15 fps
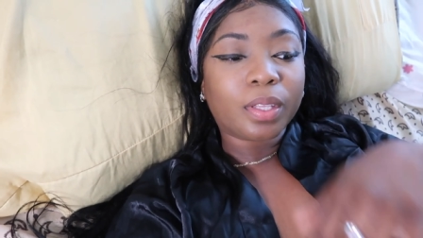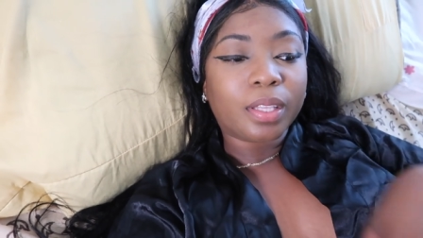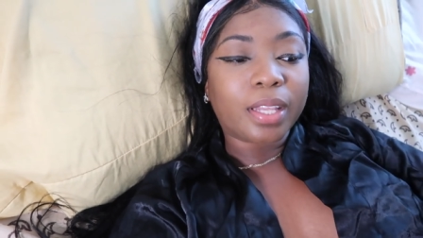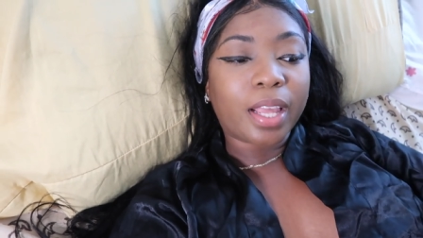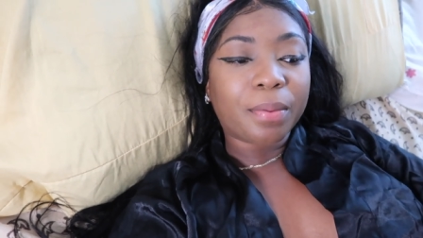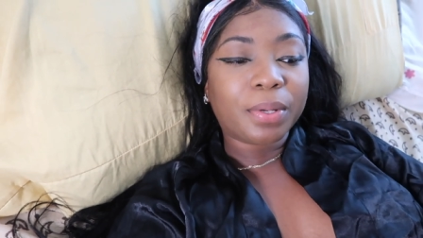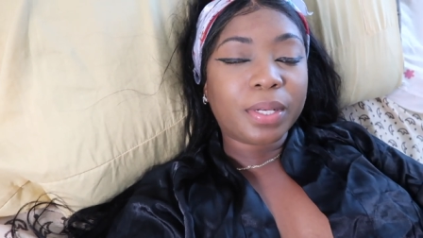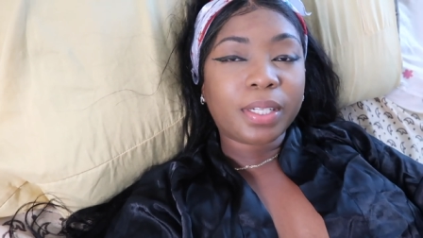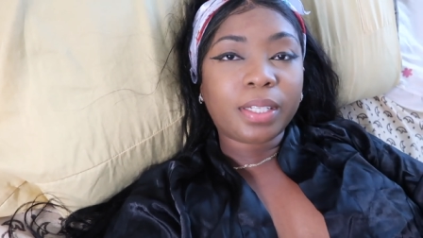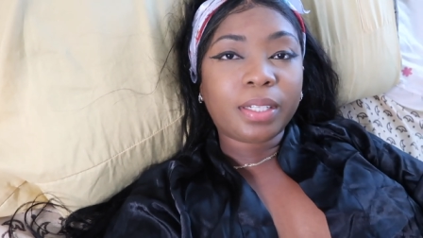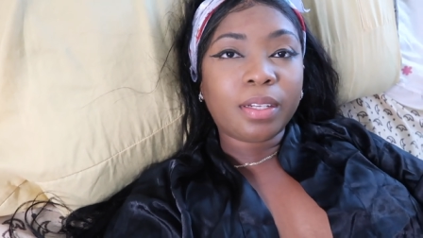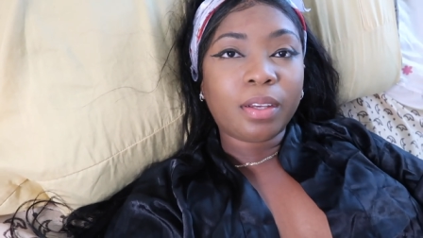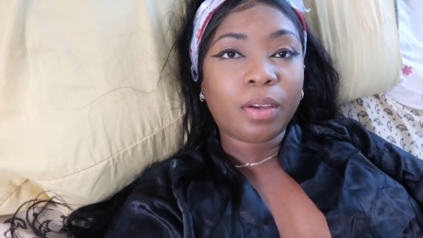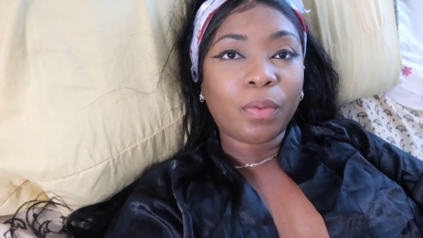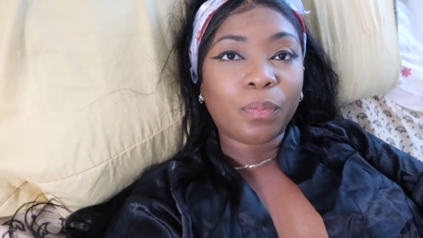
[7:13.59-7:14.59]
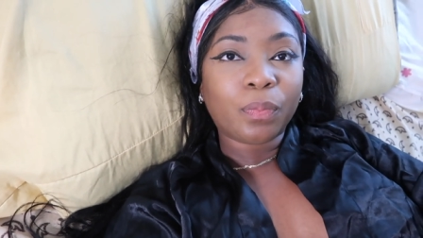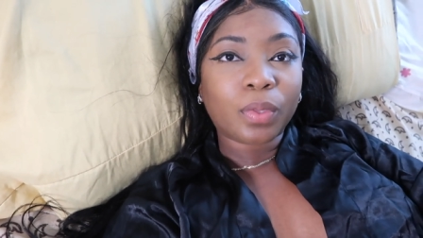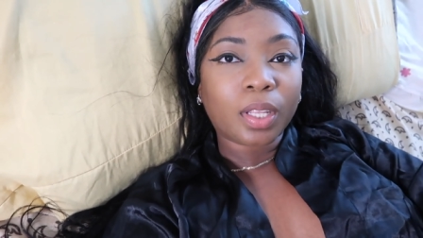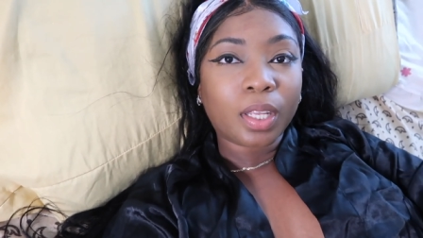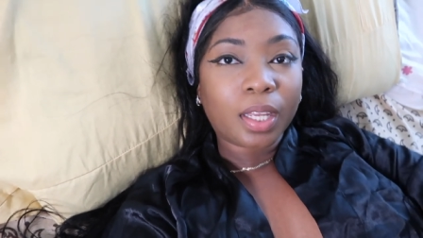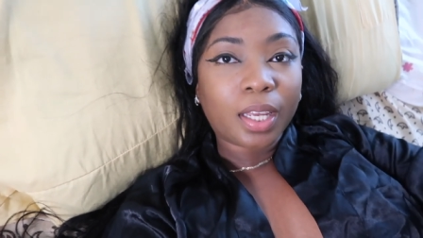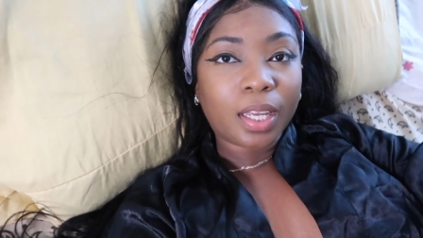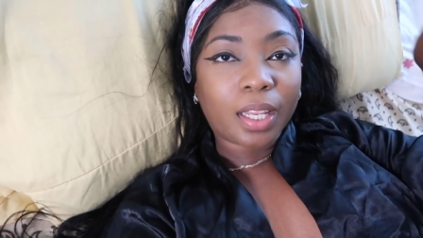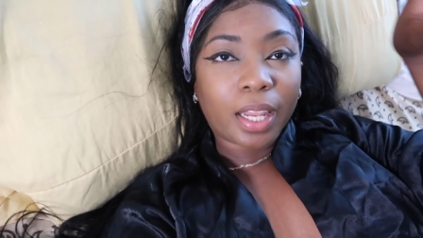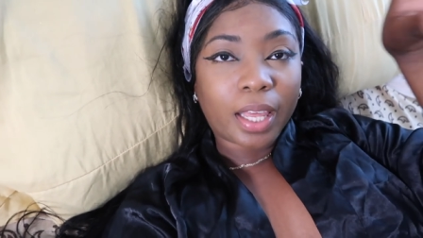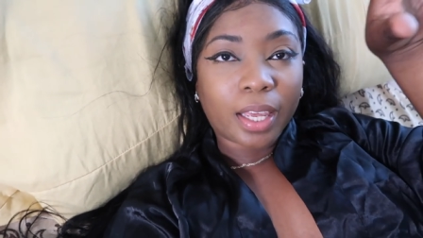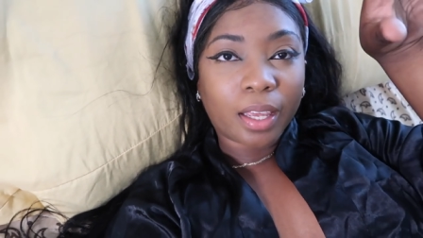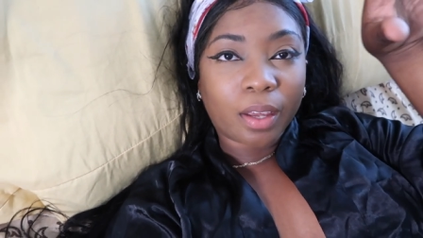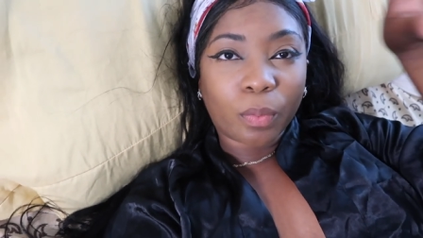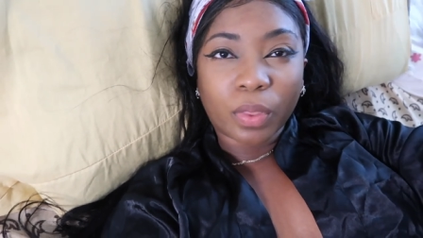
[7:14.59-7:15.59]
neighborhood and
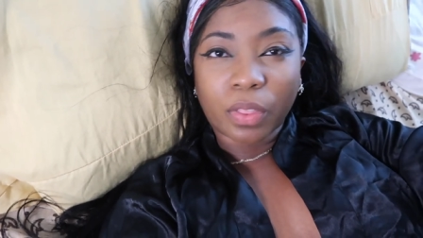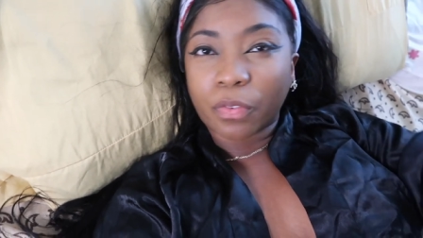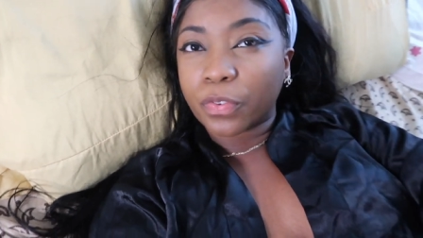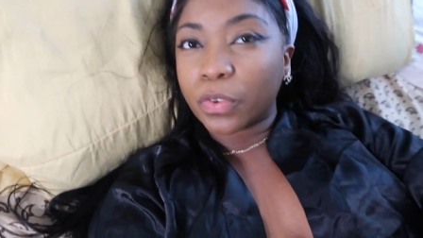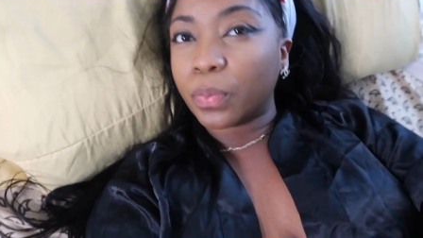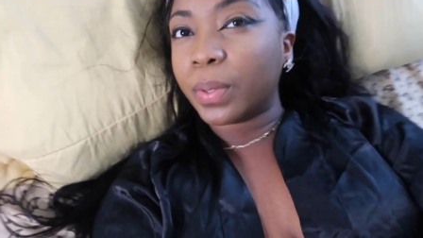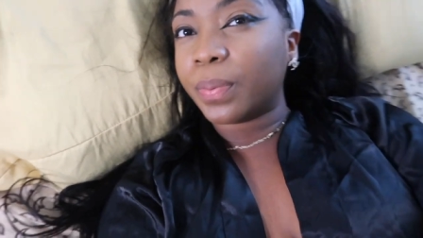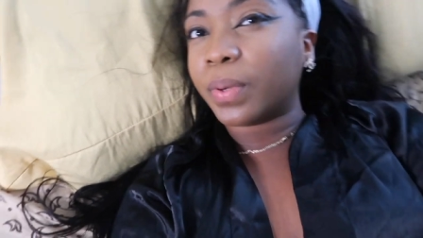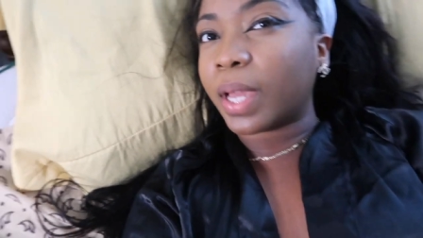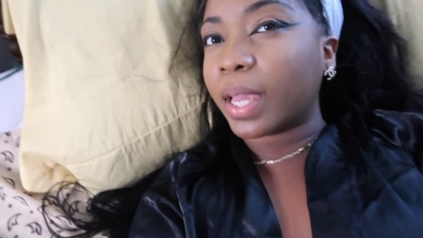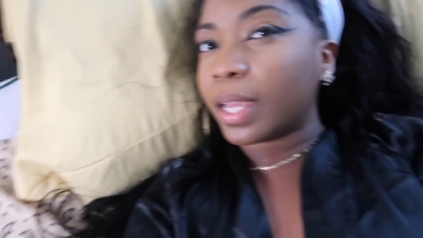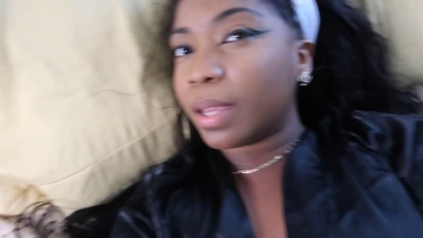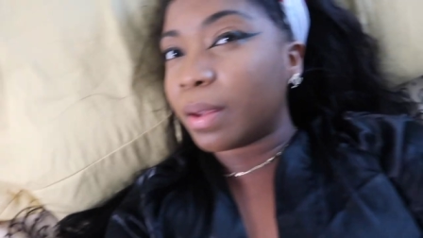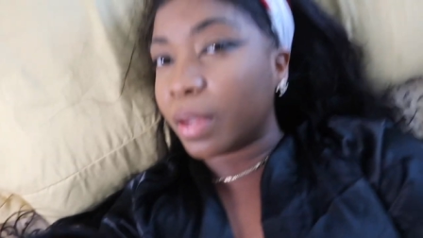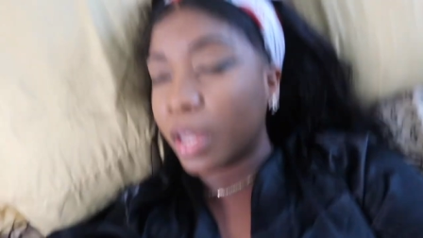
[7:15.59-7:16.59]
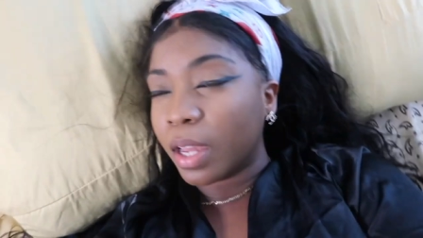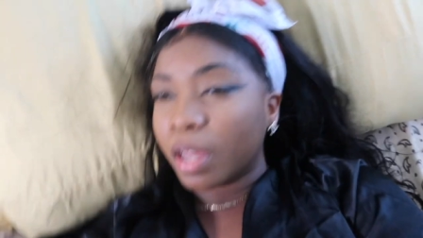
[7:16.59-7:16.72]
like with a few people that he